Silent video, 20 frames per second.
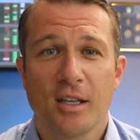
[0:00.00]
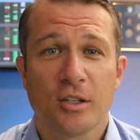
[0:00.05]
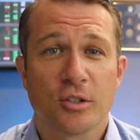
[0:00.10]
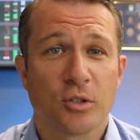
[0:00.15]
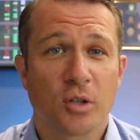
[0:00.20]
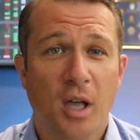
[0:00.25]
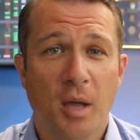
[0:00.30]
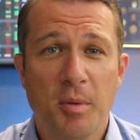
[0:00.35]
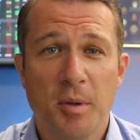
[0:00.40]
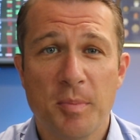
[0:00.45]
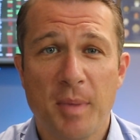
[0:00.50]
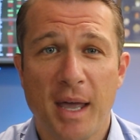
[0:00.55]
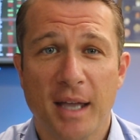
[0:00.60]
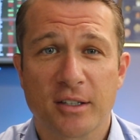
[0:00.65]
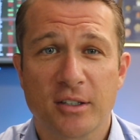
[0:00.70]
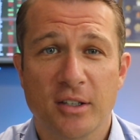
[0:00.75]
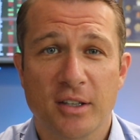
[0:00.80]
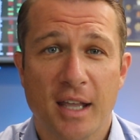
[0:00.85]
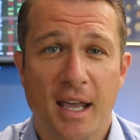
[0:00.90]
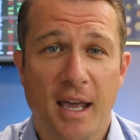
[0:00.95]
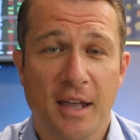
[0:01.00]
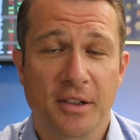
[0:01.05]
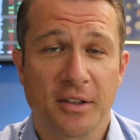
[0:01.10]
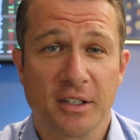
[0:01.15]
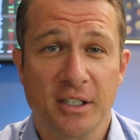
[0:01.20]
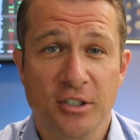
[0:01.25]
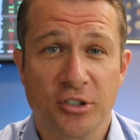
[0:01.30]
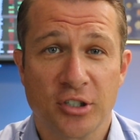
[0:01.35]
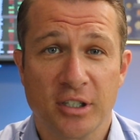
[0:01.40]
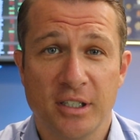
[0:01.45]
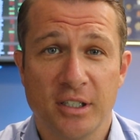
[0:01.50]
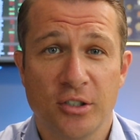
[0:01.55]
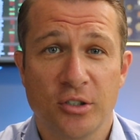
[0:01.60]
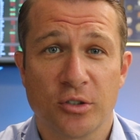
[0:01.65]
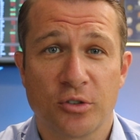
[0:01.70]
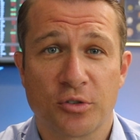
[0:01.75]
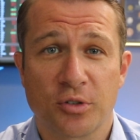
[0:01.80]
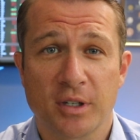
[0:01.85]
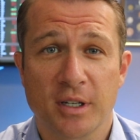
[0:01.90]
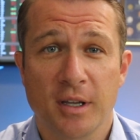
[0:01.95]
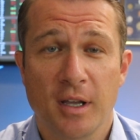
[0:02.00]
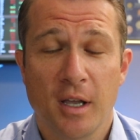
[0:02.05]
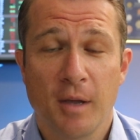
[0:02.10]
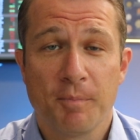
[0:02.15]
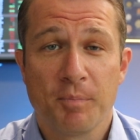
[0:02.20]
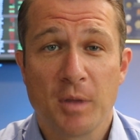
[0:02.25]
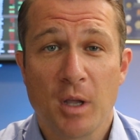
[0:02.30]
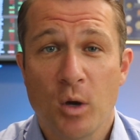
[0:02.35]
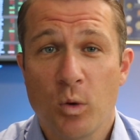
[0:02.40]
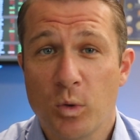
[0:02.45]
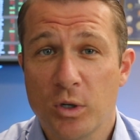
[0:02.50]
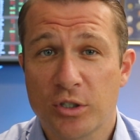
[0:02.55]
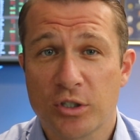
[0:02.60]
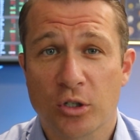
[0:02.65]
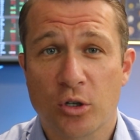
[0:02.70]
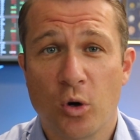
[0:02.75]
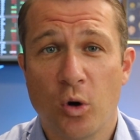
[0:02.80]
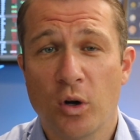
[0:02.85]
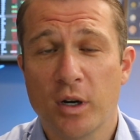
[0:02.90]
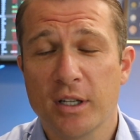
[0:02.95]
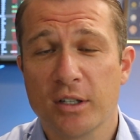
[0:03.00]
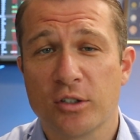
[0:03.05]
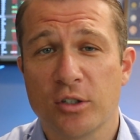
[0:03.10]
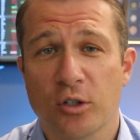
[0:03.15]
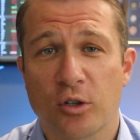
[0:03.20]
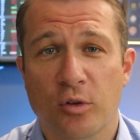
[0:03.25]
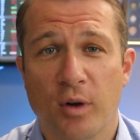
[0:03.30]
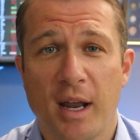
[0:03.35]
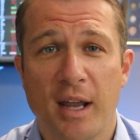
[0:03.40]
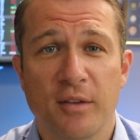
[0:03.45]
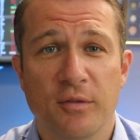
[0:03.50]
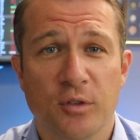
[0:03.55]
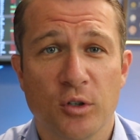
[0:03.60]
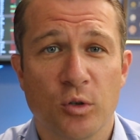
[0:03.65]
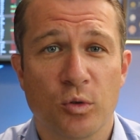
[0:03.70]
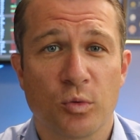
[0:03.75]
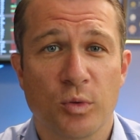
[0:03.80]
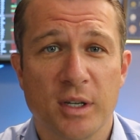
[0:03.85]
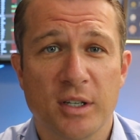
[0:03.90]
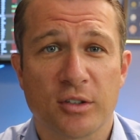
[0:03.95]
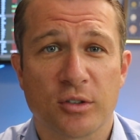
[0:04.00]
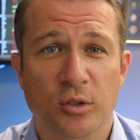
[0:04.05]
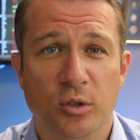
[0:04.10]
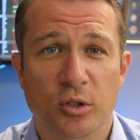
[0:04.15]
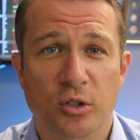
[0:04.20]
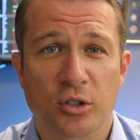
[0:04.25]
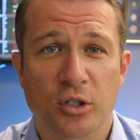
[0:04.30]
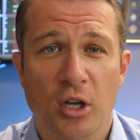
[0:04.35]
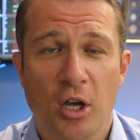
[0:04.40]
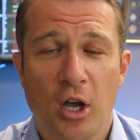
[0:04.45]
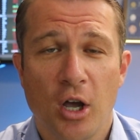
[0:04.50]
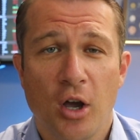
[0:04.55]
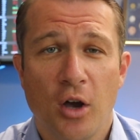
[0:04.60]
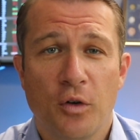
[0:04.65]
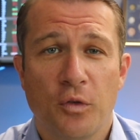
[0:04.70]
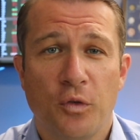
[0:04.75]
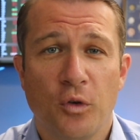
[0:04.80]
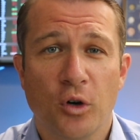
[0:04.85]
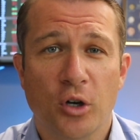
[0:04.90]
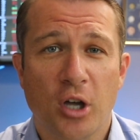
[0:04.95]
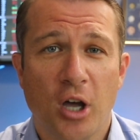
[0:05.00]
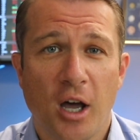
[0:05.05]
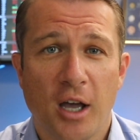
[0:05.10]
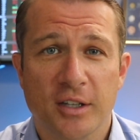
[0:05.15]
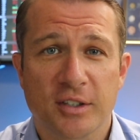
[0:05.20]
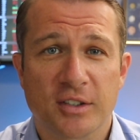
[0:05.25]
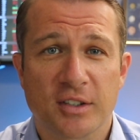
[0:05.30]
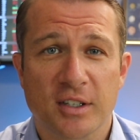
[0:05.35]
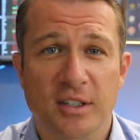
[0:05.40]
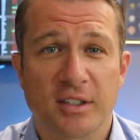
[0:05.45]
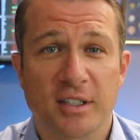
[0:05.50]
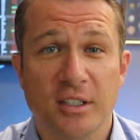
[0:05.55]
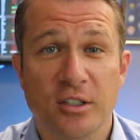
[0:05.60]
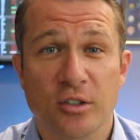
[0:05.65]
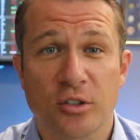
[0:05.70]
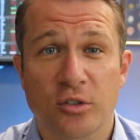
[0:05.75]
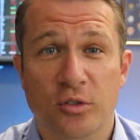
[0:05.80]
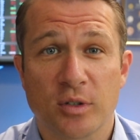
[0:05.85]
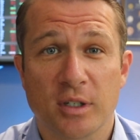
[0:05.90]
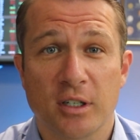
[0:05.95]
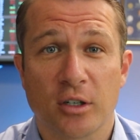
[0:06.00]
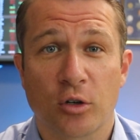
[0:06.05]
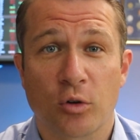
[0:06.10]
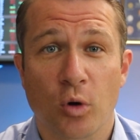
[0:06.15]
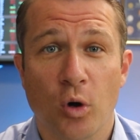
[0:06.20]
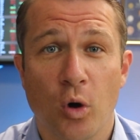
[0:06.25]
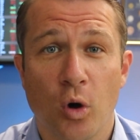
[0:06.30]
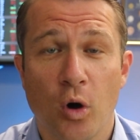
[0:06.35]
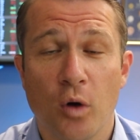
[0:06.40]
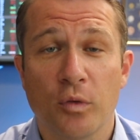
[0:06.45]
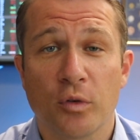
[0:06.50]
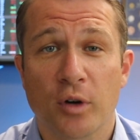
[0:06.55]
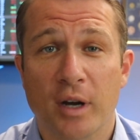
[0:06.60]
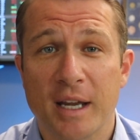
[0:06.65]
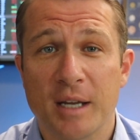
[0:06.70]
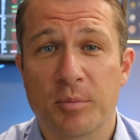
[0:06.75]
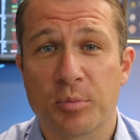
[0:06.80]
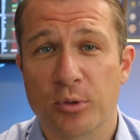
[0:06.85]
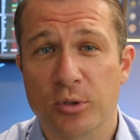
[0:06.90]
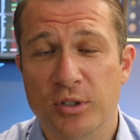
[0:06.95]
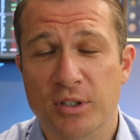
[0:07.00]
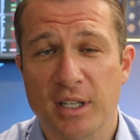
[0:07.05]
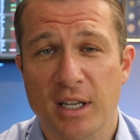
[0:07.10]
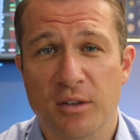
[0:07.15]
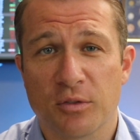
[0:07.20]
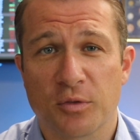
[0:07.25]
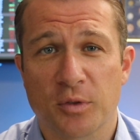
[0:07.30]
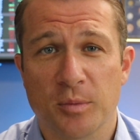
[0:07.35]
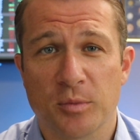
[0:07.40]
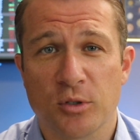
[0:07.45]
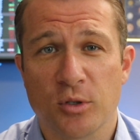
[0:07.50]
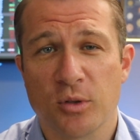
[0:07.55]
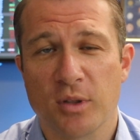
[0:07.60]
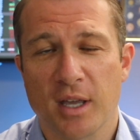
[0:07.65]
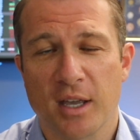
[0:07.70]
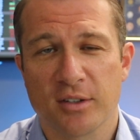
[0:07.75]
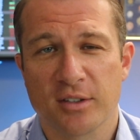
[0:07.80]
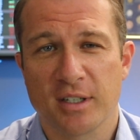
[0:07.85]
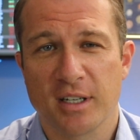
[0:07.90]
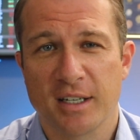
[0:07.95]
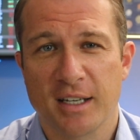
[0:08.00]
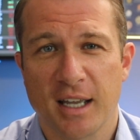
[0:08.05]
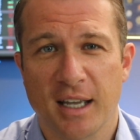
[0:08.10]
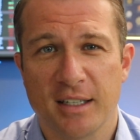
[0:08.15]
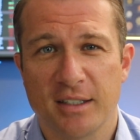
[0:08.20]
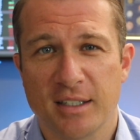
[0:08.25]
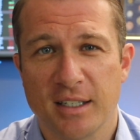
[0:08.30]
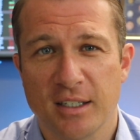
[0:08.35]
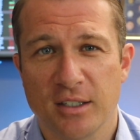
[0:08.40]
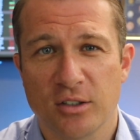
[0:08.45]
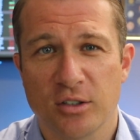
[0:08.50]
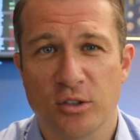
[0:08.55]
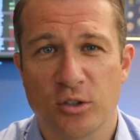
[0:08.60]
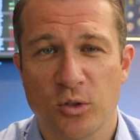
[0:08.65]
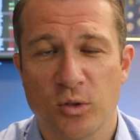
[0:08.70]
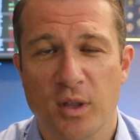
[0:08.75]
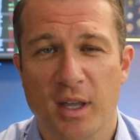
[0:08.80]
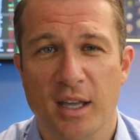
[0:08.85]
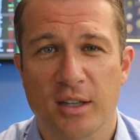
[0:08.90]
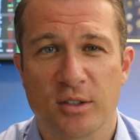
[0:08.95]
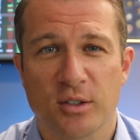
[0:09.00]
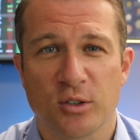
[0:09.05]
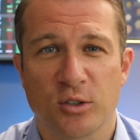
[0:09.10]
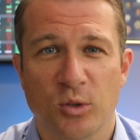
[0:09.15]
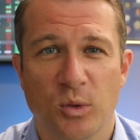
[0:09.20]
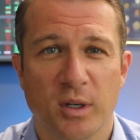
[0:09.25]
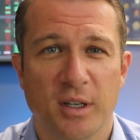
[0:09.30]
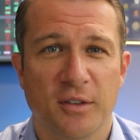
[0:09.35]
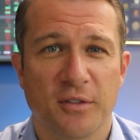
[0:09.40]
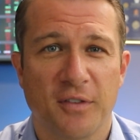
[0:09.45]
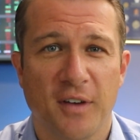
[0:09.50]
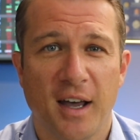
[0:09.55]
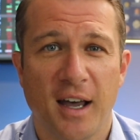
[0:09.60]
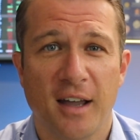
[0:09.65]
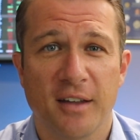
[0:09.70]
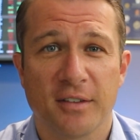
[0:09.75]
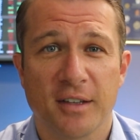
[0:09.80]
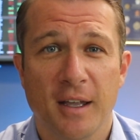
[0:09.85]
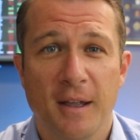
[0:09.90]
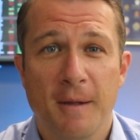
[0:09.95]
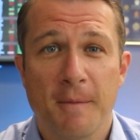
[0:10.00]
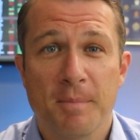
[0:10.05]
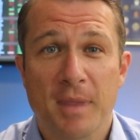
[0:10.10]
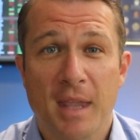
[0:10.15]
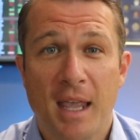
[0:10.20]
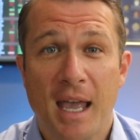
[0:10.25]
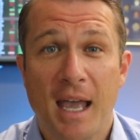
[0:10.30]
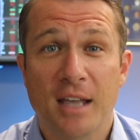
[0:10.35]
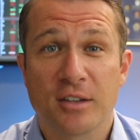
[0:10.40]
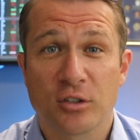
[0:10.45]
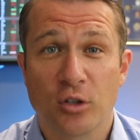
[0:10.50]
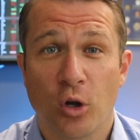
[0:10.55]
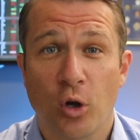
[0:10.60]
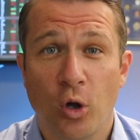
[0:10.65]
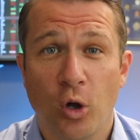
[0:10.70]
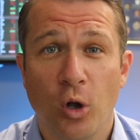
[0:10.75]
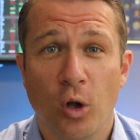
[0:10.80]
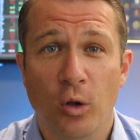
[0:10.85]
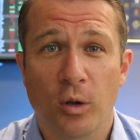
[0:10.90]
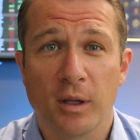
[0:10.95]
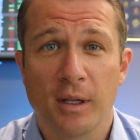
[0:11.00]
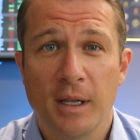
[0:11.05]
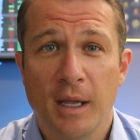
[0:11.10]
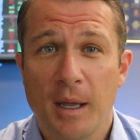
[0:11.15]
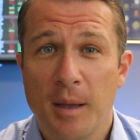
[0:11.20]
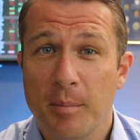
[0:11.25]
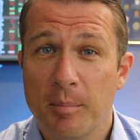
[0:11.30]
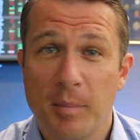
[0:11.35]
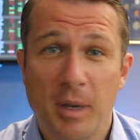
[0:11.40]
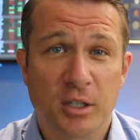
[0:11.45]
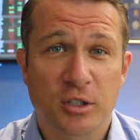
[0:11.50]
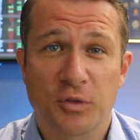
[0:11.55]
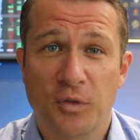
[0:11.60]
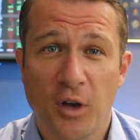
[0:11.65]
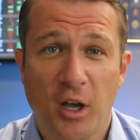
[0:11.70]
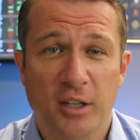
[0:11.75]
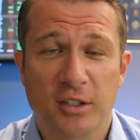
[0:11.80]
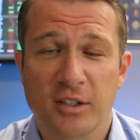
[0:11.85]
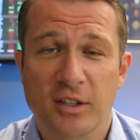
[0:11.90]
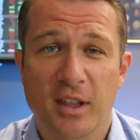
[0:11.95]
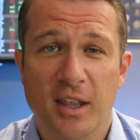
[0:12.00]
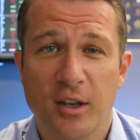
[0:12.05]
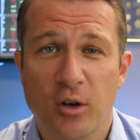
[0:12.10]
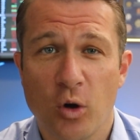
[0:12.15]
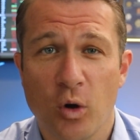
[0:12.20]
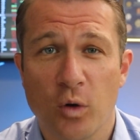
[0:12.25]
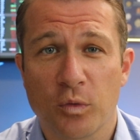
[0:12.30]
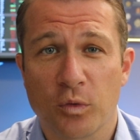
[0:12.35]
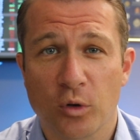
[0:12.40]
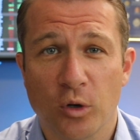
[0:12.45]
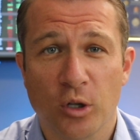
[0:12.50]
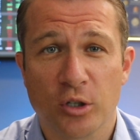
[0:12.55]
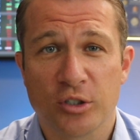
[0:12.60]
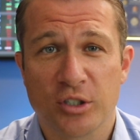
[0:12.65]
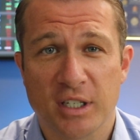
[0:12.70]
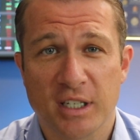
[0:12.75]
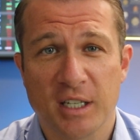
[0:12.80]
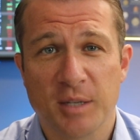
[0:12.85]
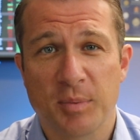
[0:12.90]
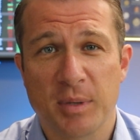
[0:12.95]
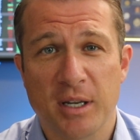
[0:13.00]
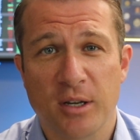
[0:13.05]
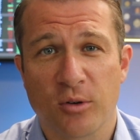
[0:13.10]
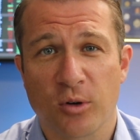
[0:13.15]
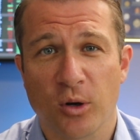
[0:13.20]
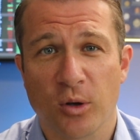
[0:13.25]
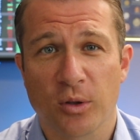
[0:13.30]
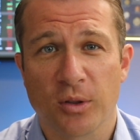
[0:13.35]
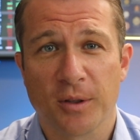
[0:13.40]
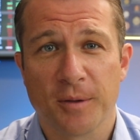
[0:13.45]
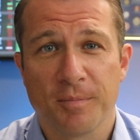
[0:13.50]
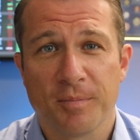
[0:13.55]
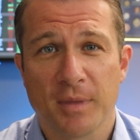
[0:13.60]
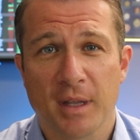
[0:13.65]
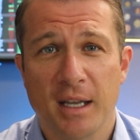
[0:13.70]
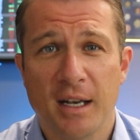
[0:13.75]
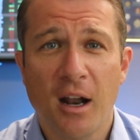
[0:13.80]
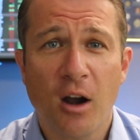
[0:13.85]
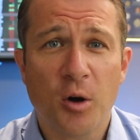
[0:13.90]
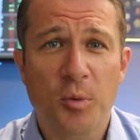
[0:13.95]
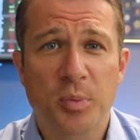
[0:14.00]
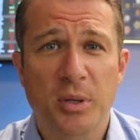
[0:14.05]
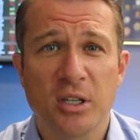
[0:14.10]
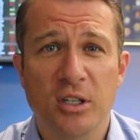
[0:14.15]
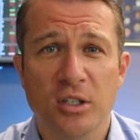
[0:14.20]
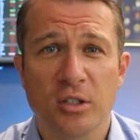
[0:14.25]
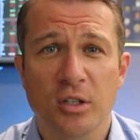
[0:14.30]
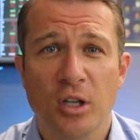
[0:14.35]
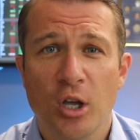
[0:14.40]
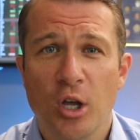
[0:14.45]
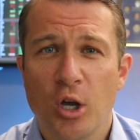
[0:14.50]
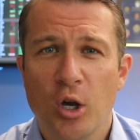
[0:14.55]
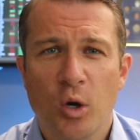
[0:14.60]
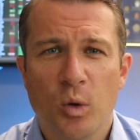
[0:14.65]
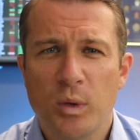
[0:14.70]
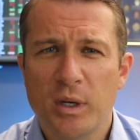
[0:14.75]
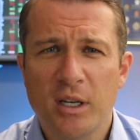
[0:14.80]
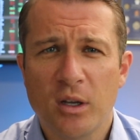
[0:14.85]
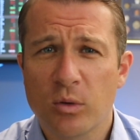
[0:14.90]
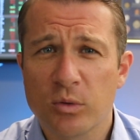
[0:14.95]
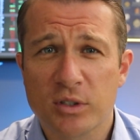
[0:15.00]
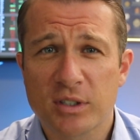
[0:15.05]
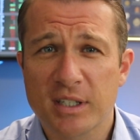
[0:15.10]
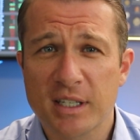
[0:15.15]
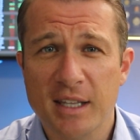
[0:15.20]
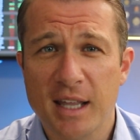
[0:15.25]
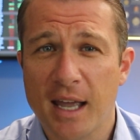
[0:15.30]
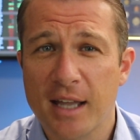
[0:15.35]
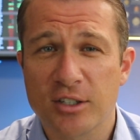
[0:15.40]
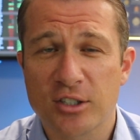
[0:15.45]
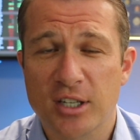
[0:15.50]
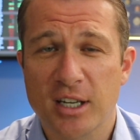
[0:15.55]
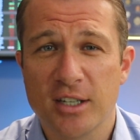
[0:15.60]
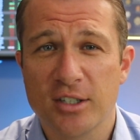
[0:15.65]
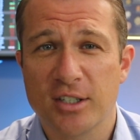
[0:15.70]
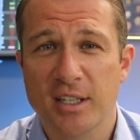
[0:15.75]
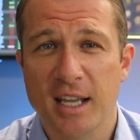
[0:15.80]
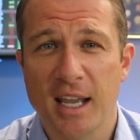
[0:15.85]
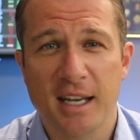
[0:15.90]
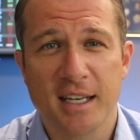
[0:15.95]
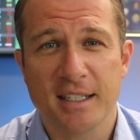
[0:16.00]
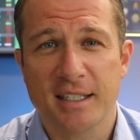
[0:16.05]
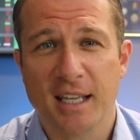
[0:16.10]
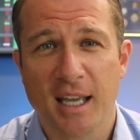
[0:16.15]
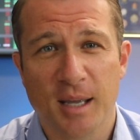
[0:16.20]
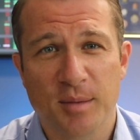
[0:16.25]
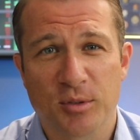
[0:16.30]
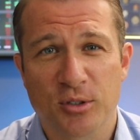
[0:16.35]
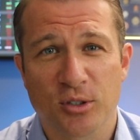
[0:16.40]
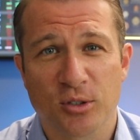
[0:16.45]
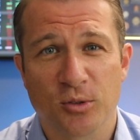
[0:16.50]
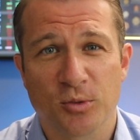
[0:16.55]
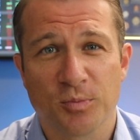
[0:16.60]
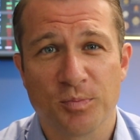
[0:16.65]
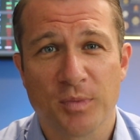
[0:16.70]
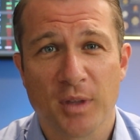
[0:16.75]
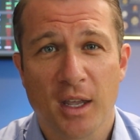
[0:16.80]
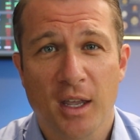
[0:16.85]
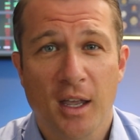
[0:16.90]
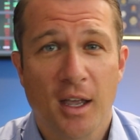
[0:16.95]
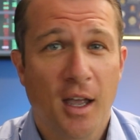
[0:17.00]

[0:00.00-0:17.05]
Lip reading: So coming back to the athleisure industry, which according to Grandview Research forecasts this industry to grow over 8% from 2019 to 2025 as a whole, much faster than overall GDP growth. In our opinion, we don't see that changing anytime soon.